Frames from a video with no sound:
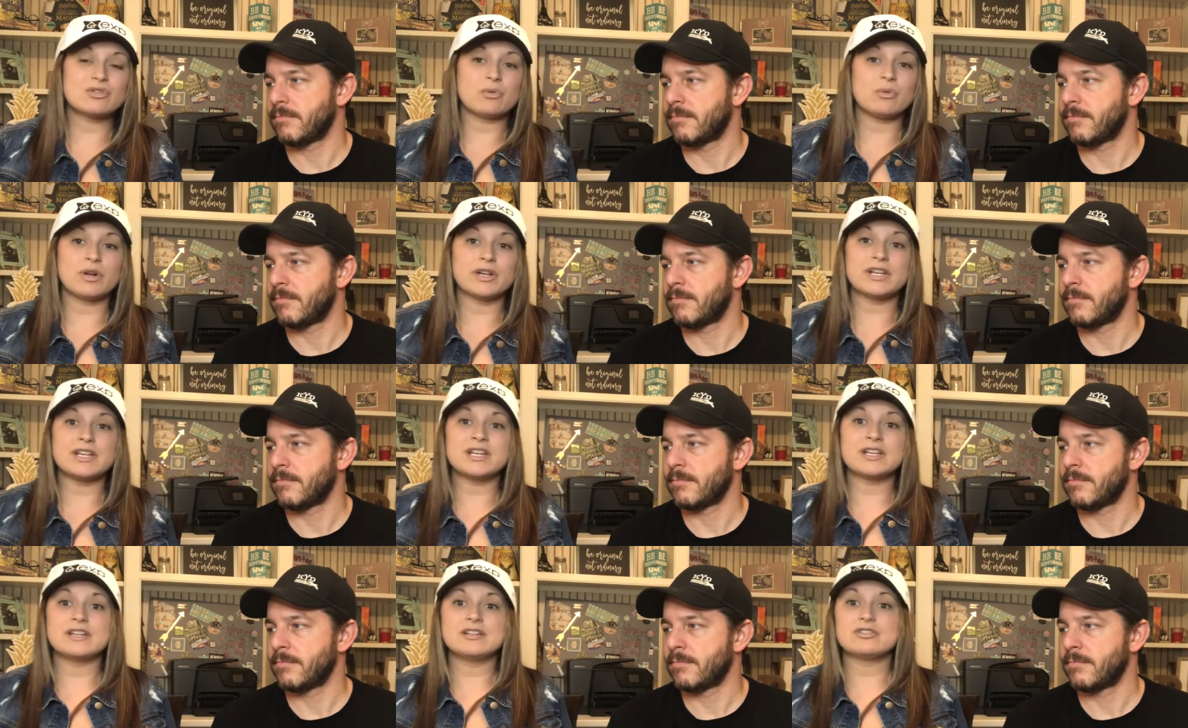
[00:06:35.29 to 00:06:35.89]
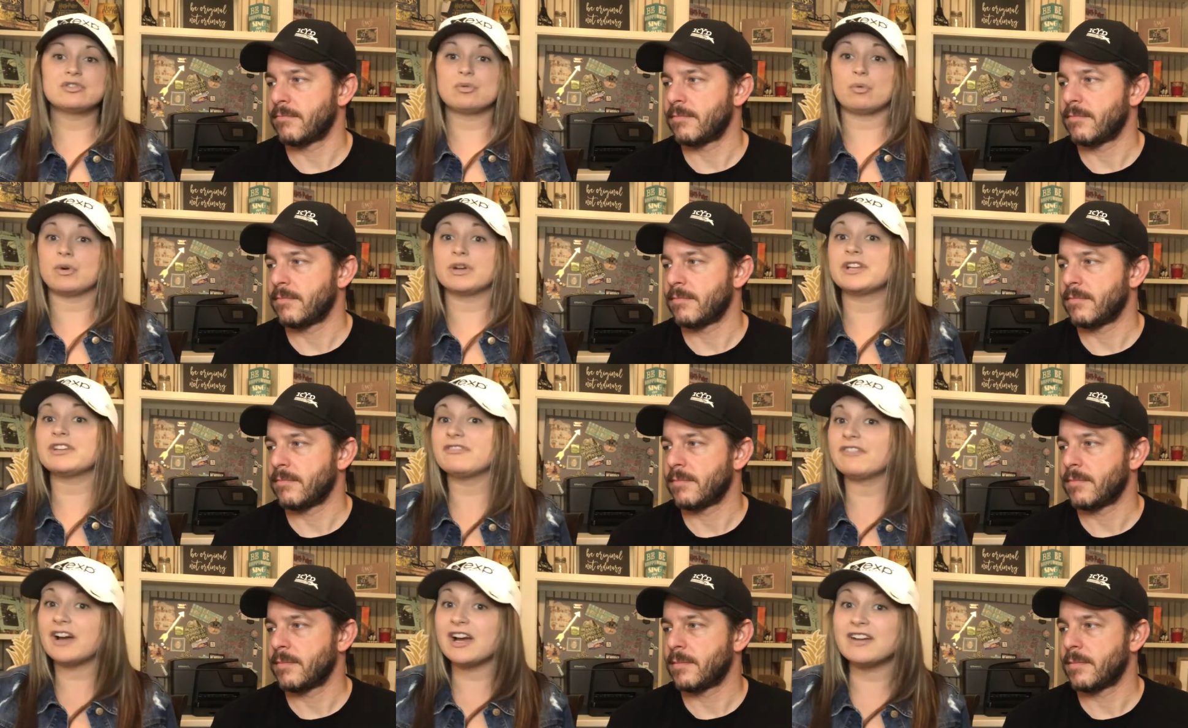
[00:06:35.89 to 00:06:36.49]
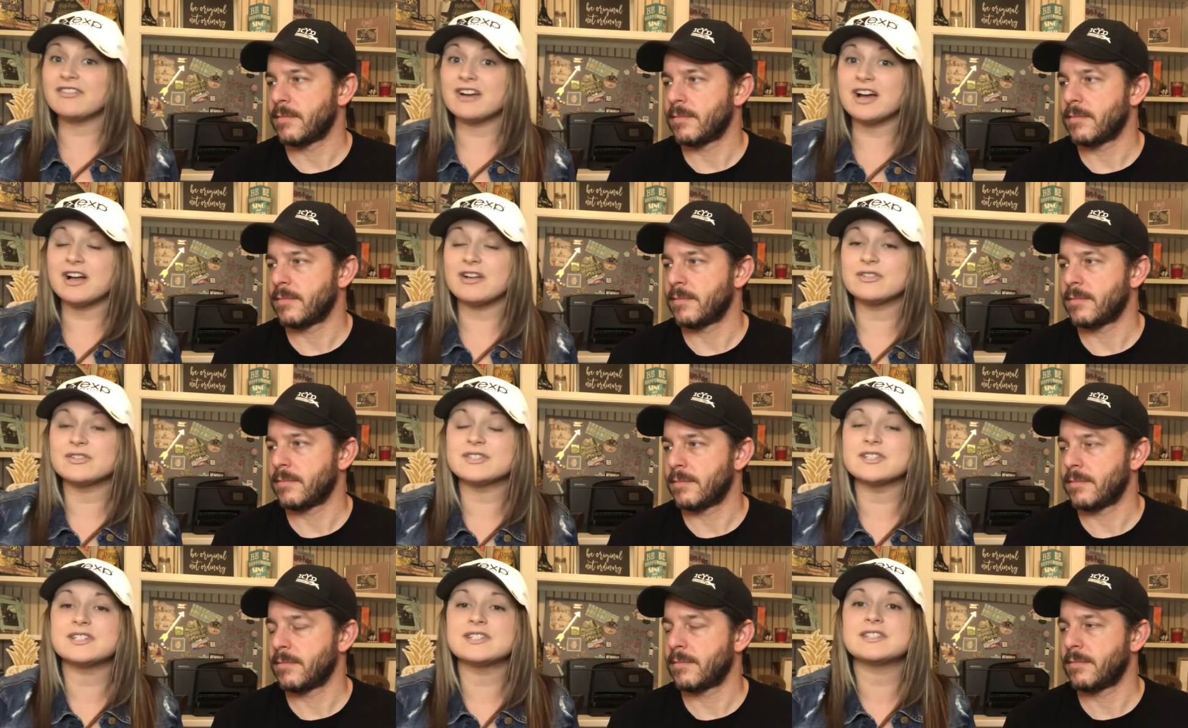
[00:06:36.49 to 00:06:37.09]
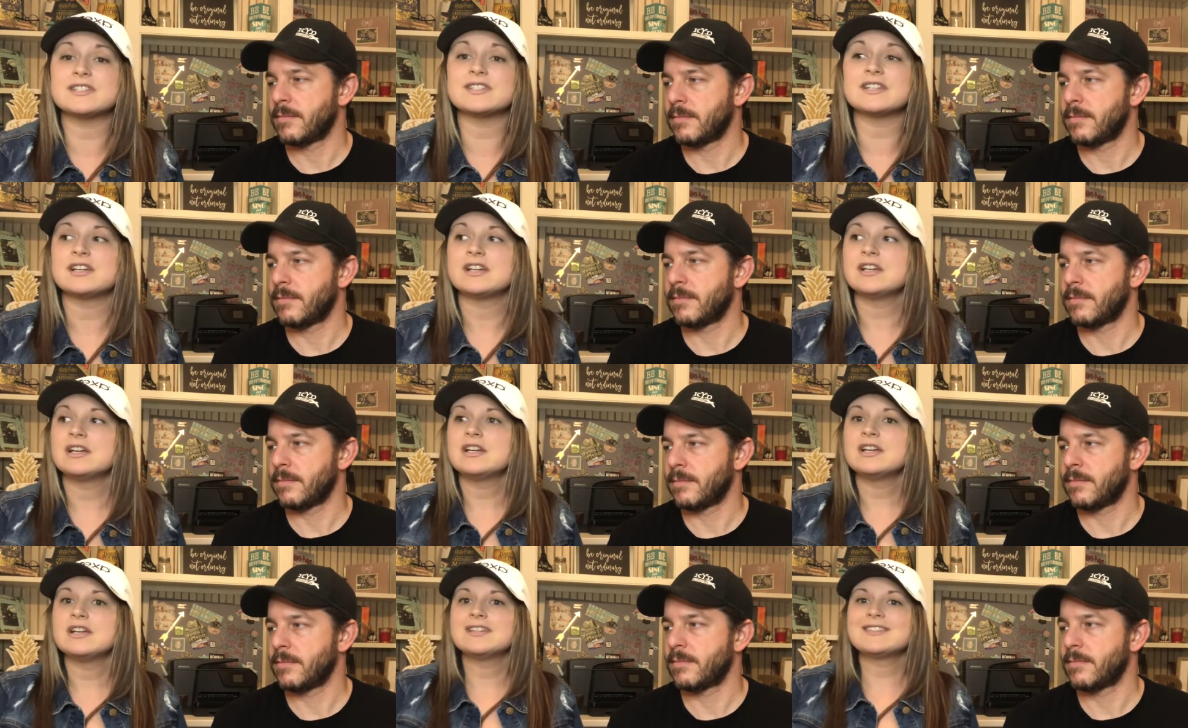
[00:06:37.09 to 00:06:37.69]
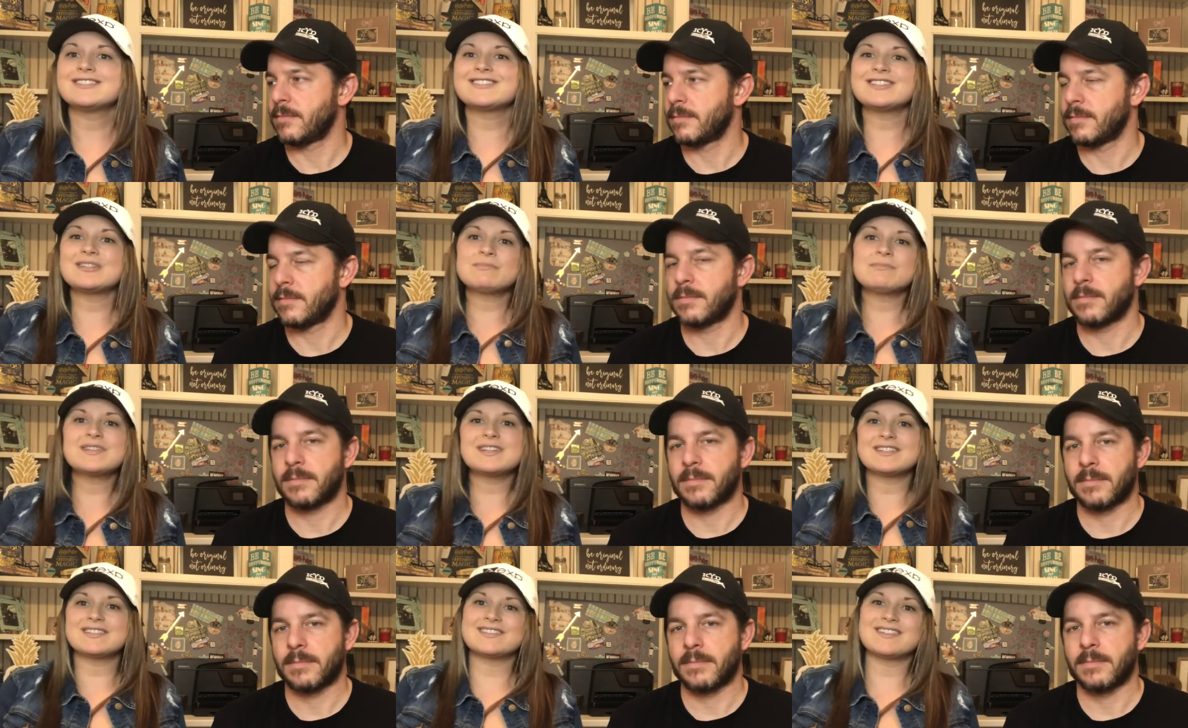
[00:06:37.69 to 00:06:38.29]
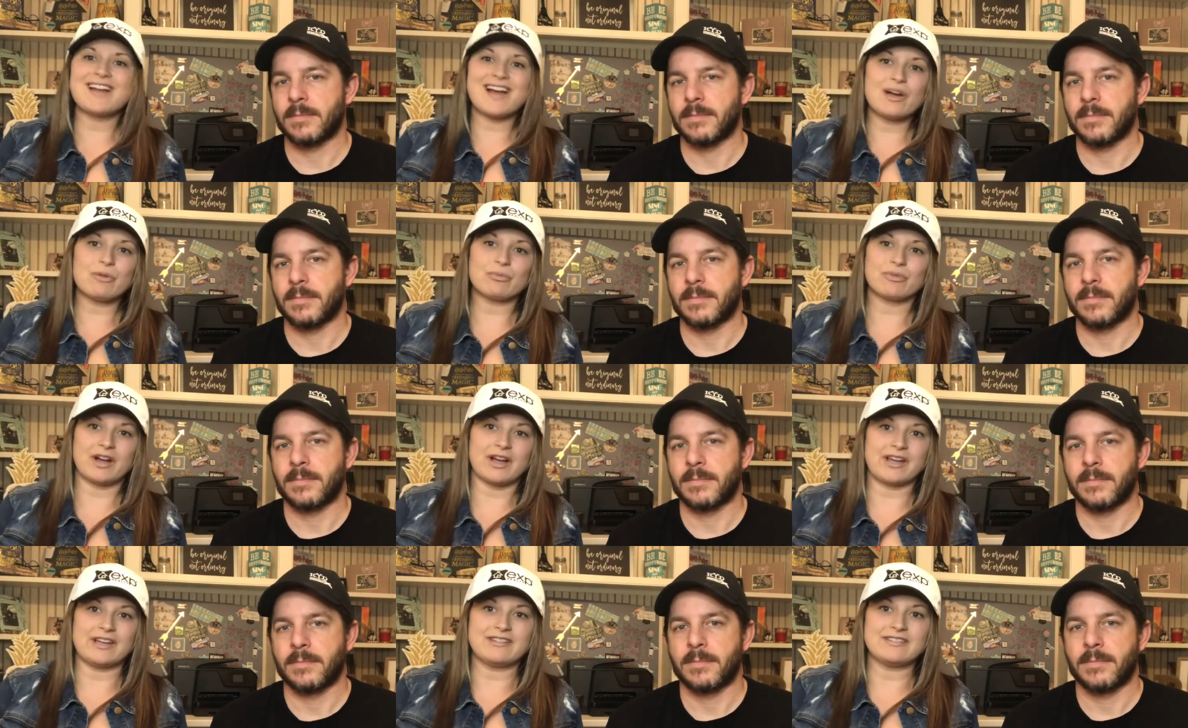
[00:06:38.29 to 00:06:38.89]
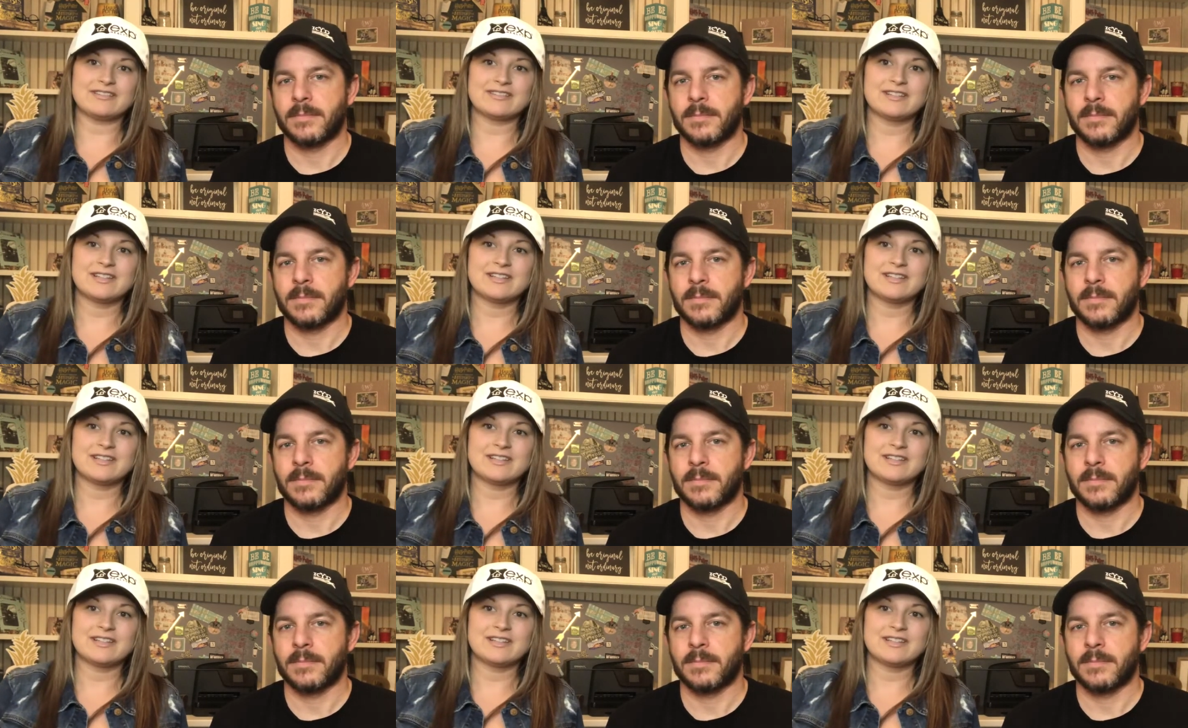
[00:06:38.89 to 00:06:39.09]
Speaker 1: 20, 25 houses, something's not right.